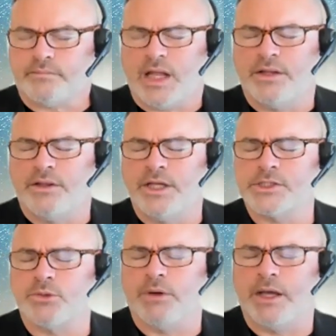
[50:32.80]
And
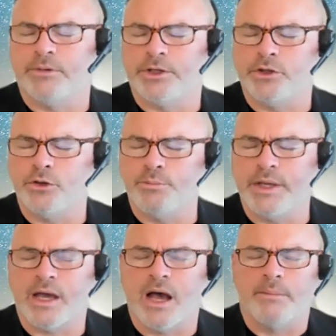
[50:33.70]
this way, when you
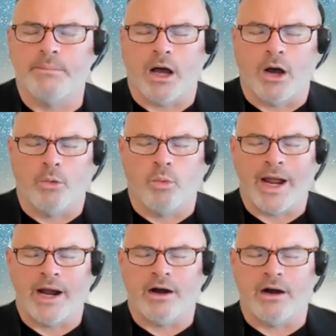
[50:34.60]
become
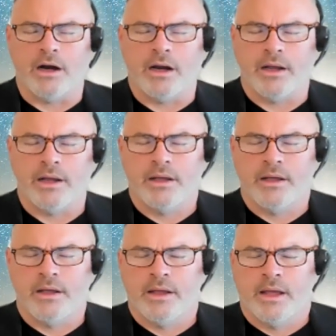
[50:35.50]
aware
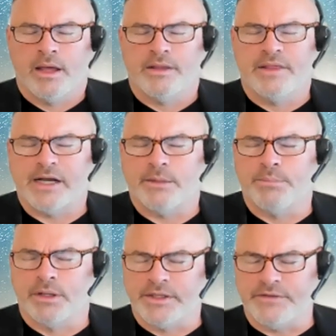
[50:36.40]
that a
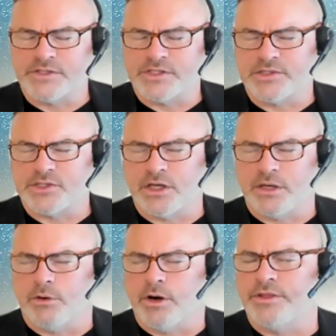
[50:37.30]
belief
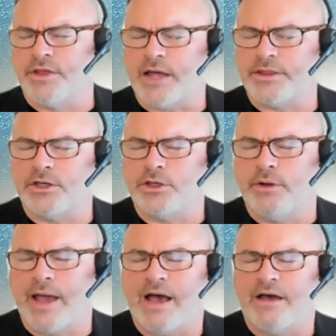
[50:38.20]
system or a thought that
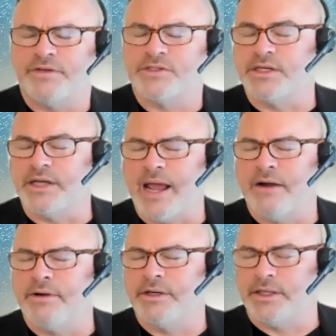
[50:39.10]
you have is
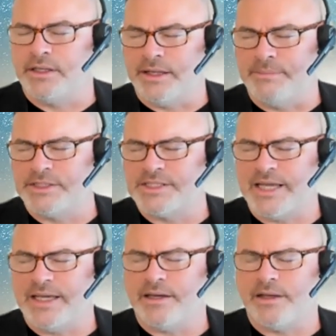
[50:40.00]
inherently
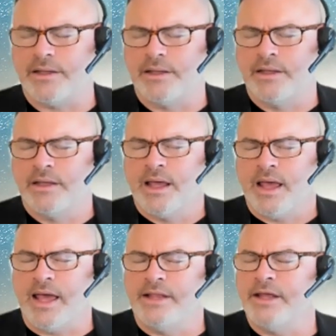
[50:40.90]
limiting,
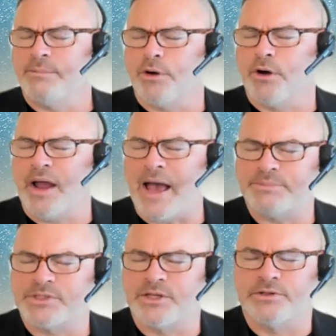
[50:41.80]
and that
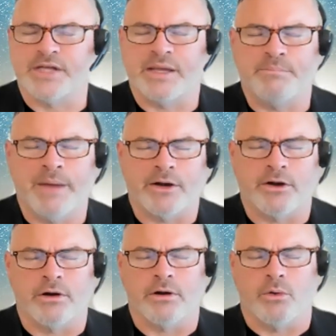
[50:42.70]
perhaps there's a
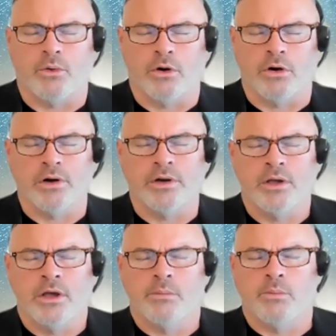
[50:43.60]
better or
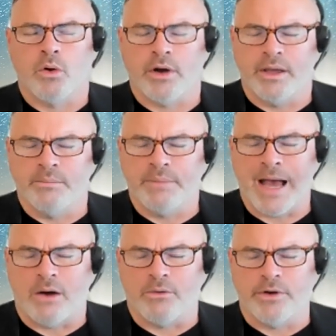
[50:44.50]
more
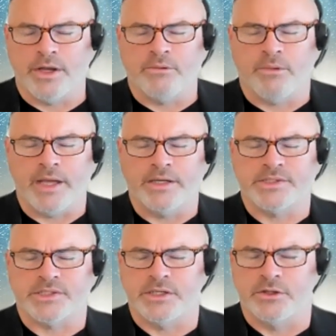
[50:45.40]
empowering way to
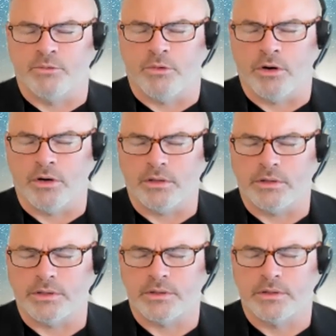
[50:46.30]
see the world,